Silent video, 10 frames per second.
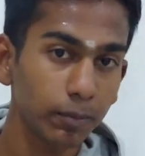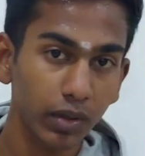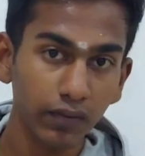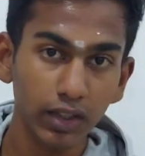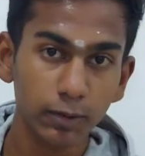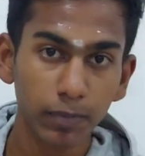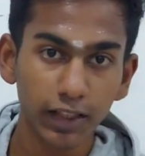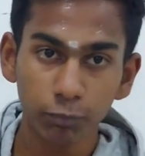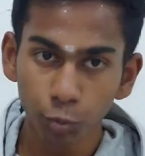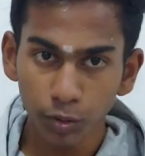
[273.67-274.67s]
the previous
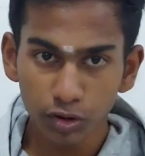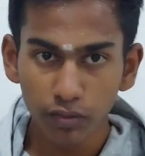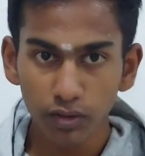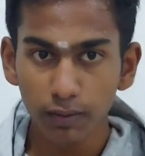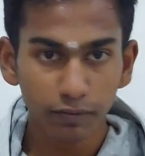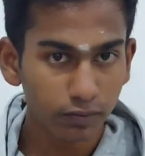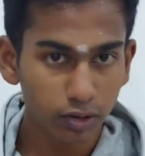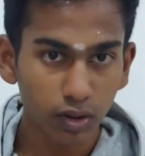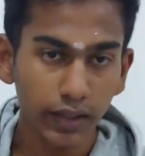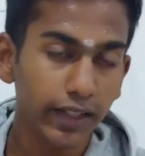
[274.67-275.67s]
price movements of
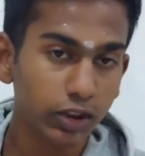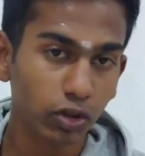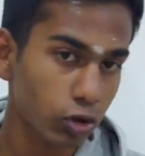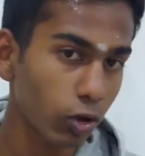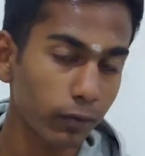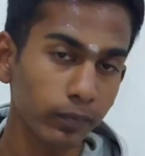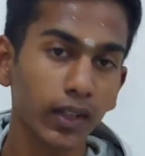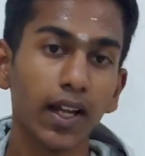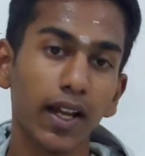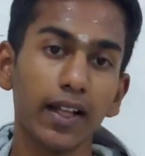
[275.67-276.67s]
the index or stock,